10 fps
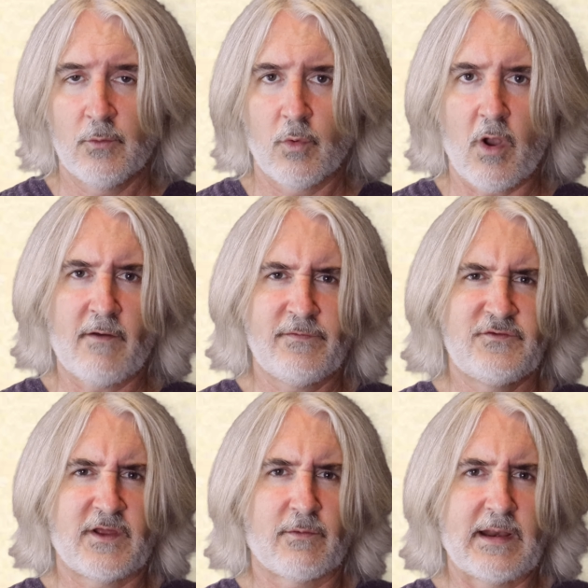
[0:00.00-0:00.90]
were often
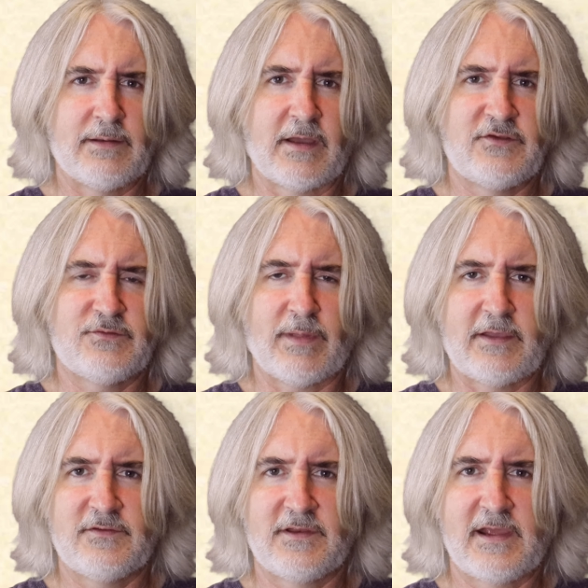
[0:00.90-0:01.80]
generated by
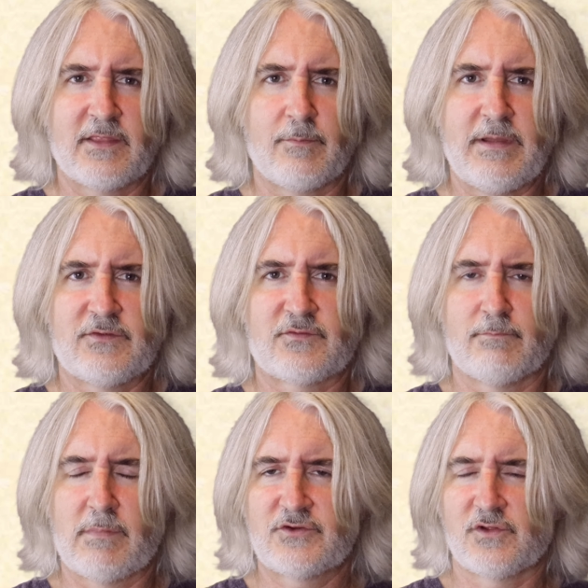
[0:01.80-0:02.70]
splicing together bits from
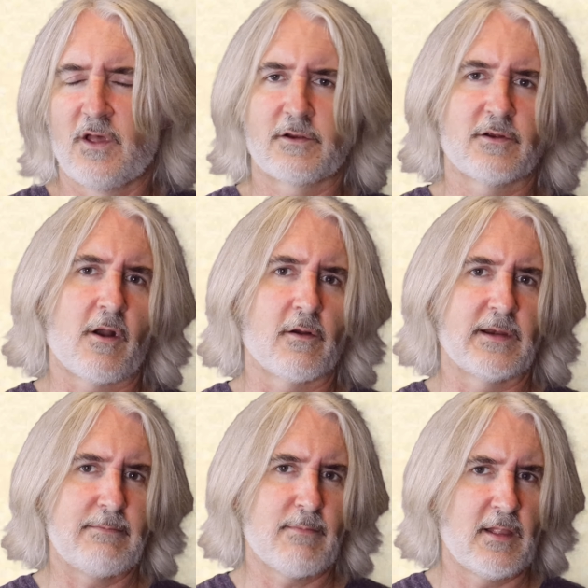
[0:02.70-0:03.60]
much longer
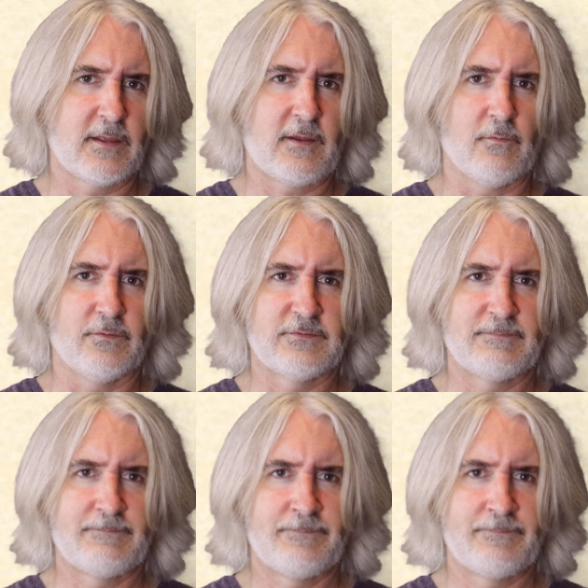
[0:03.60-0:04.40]
RNA molecules.